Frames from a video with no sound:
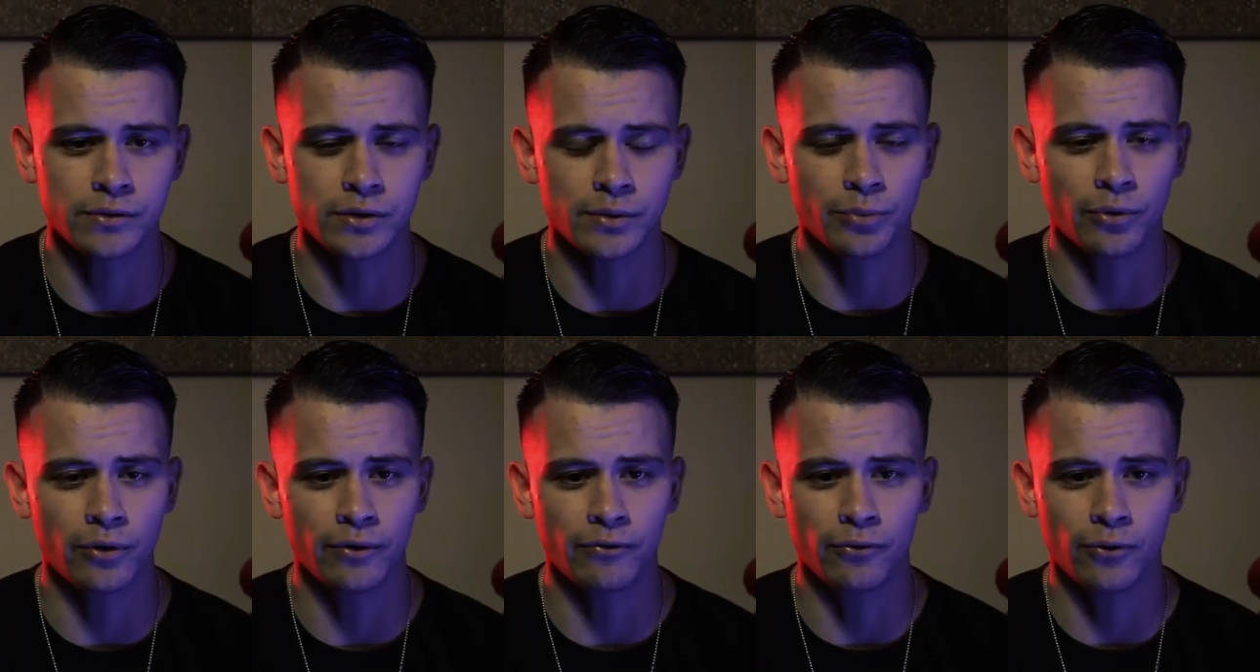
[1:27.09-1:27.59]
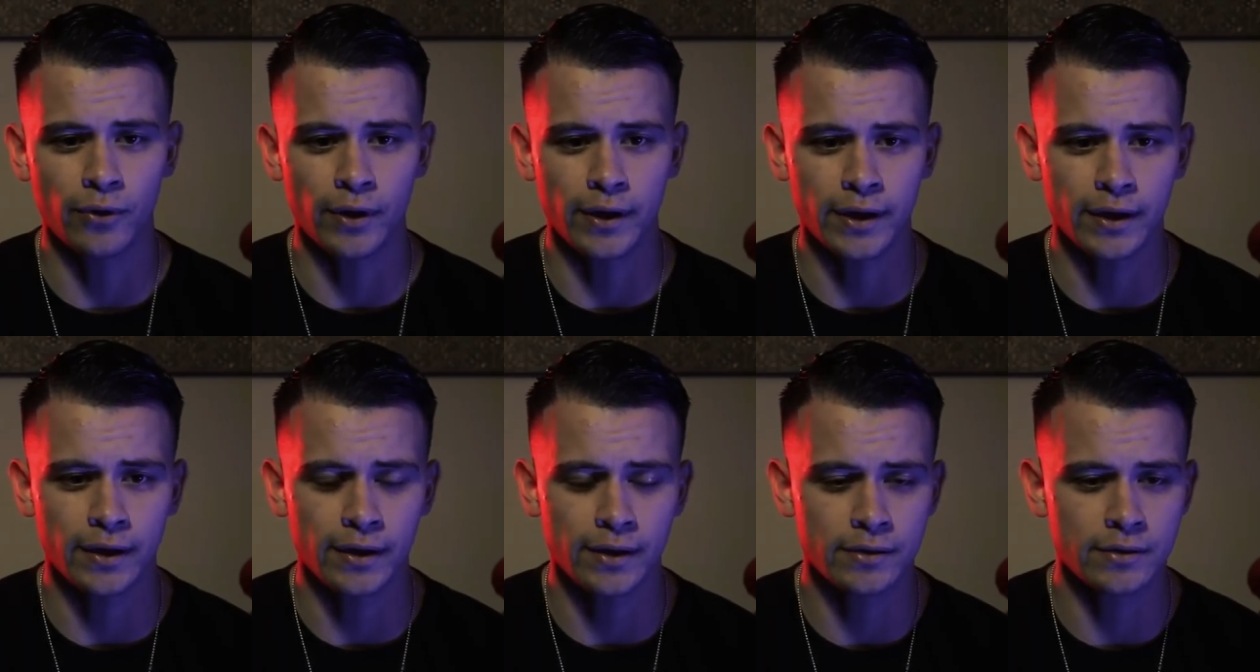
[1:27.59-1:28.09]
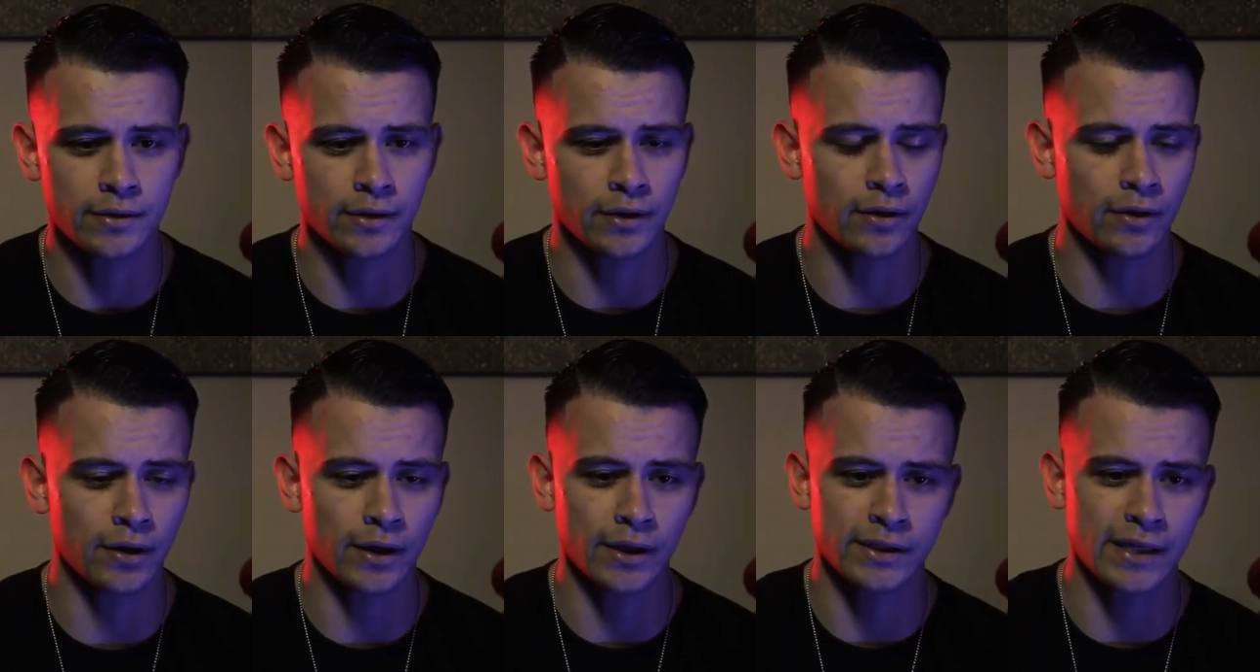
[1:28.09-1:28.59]
to support 4 kids,
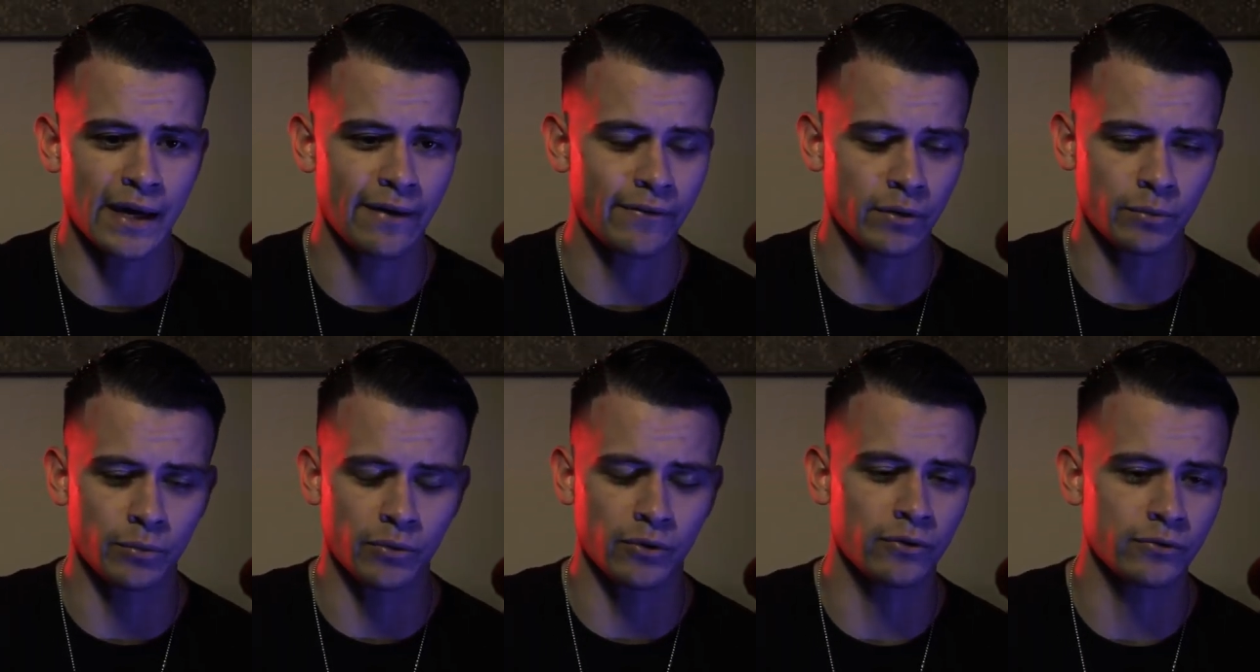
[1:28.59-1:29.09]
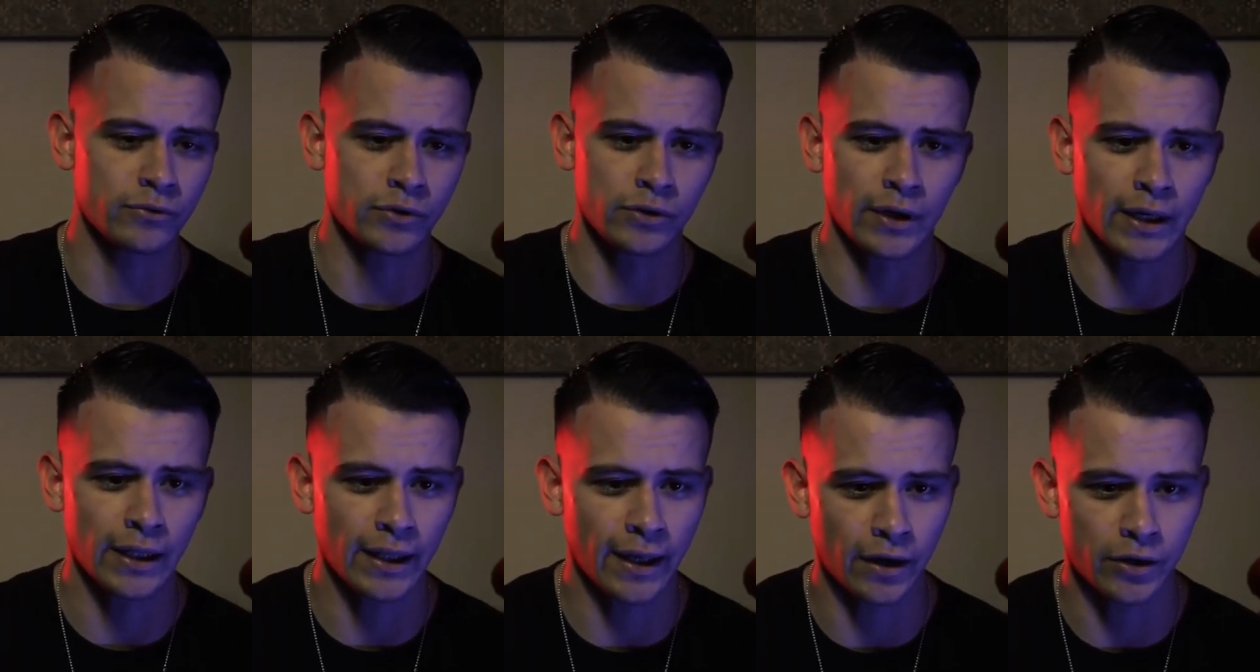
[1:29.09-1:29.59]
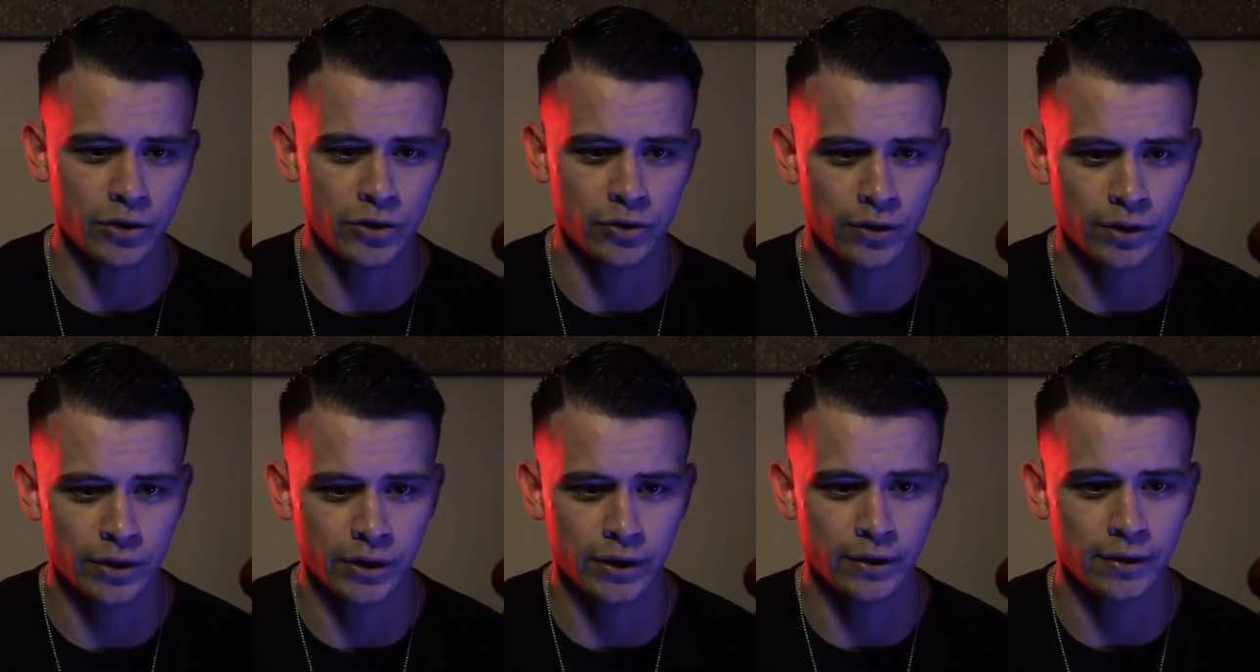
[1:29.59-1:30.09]
us having to move to Atlanta,
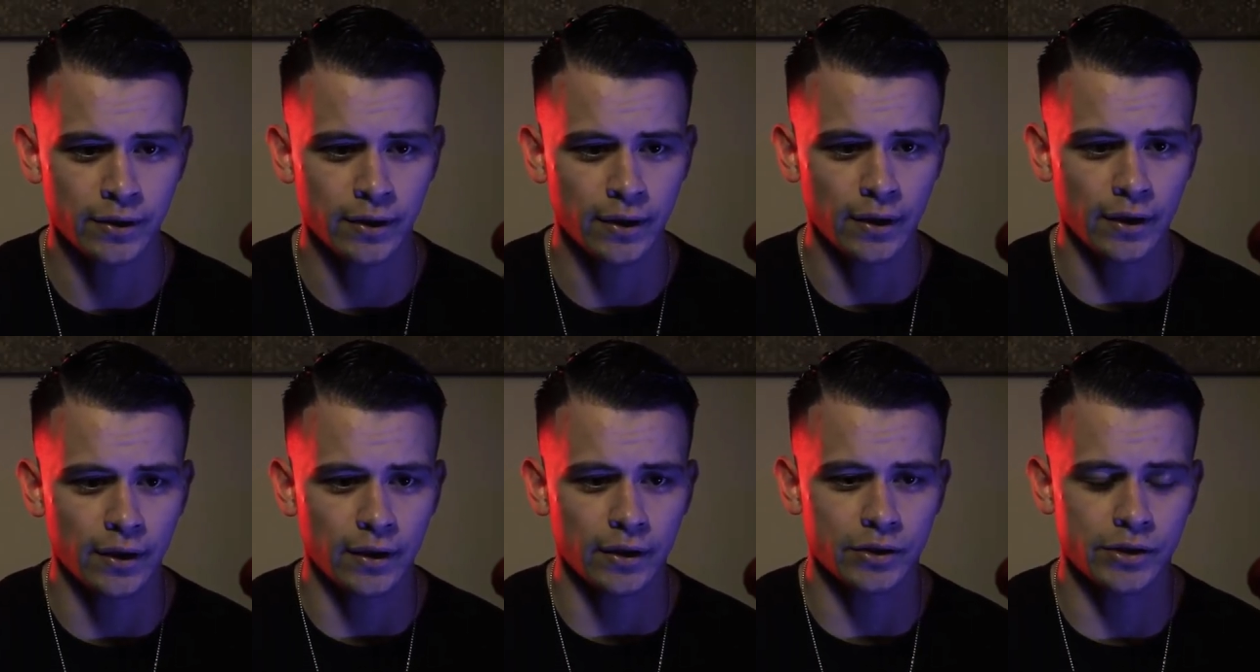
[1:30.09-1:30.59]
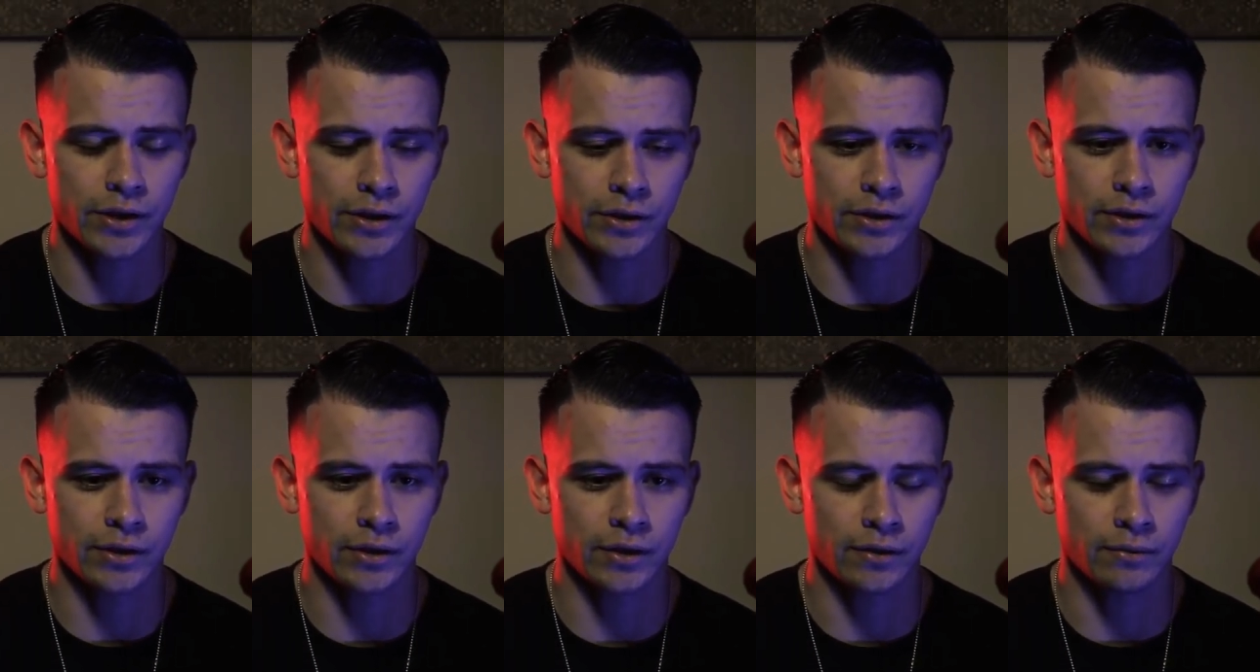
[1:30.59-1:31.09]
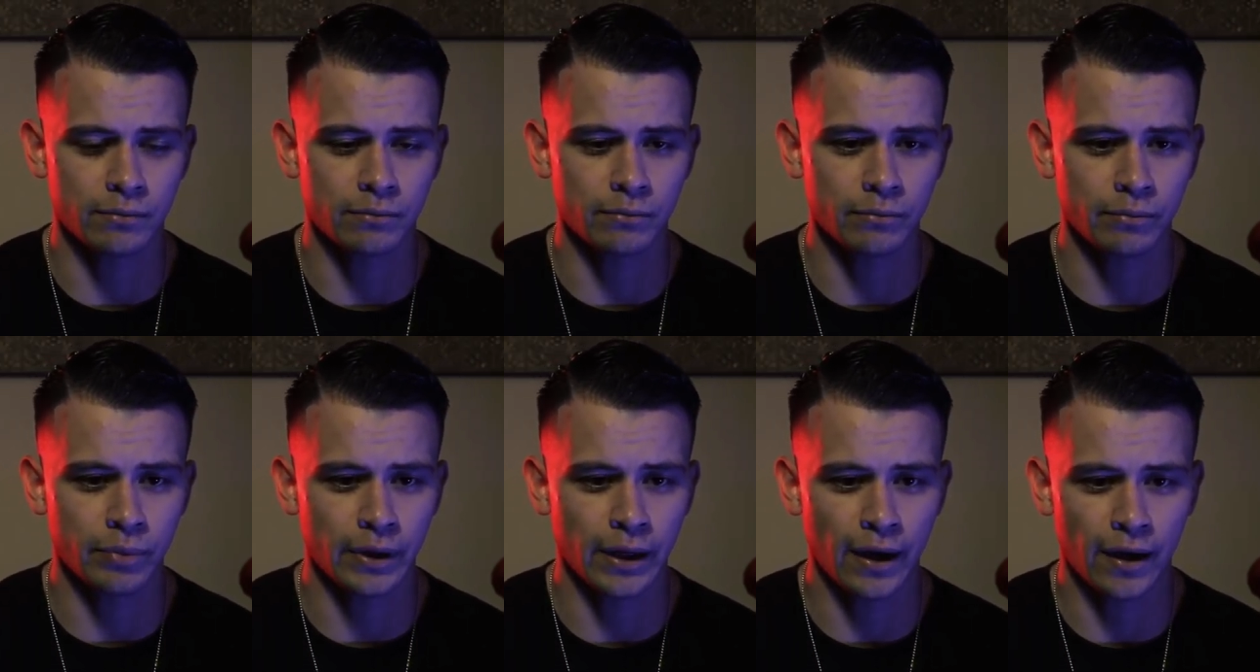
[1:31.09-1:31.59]
Georgia, just to
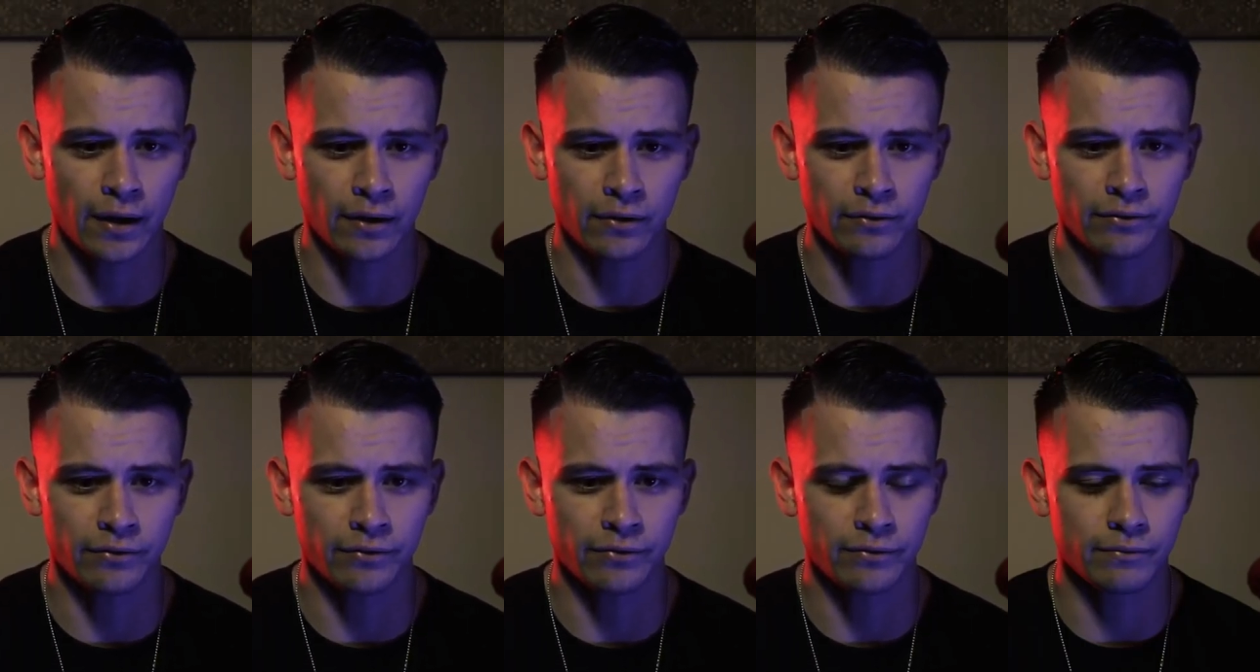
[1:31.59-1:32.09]
be out of,